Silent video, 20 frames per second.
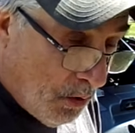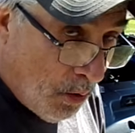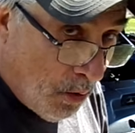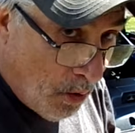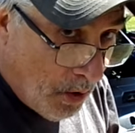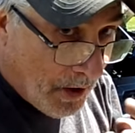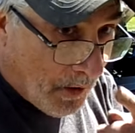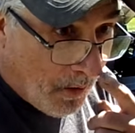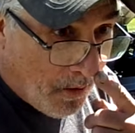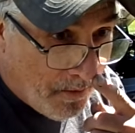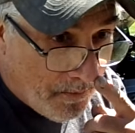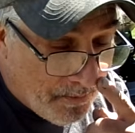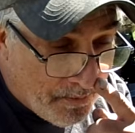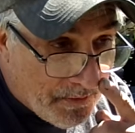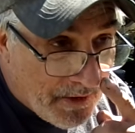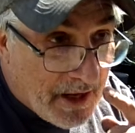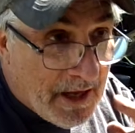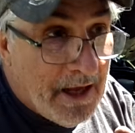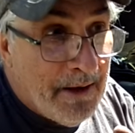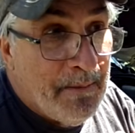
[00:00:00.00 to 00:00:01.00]
oil.
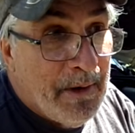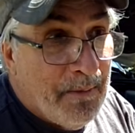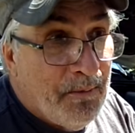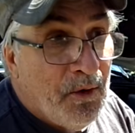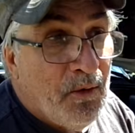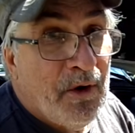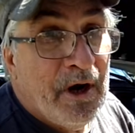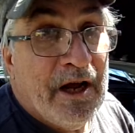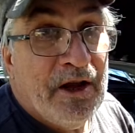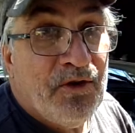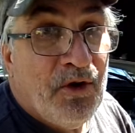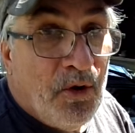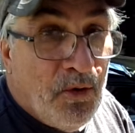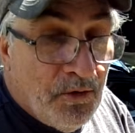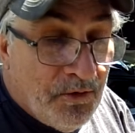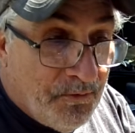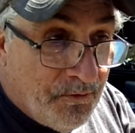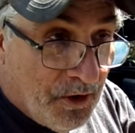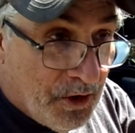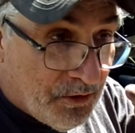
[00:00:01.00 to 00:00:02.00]
Remember what I
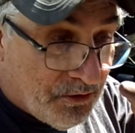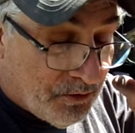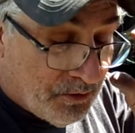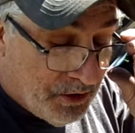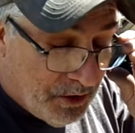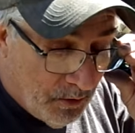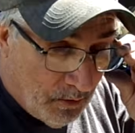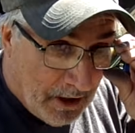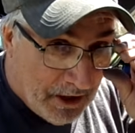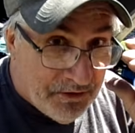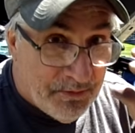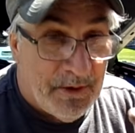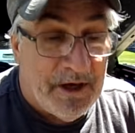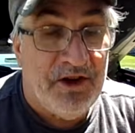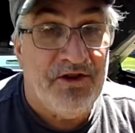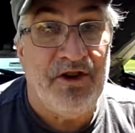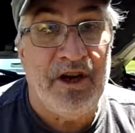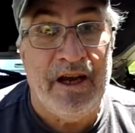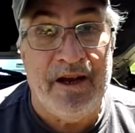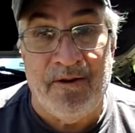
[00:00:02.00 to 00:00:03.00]
told folks when you watch my
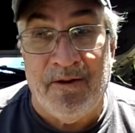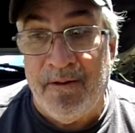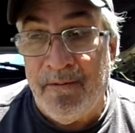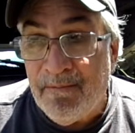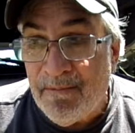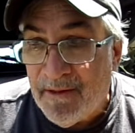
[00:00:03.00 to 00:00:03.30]
channel,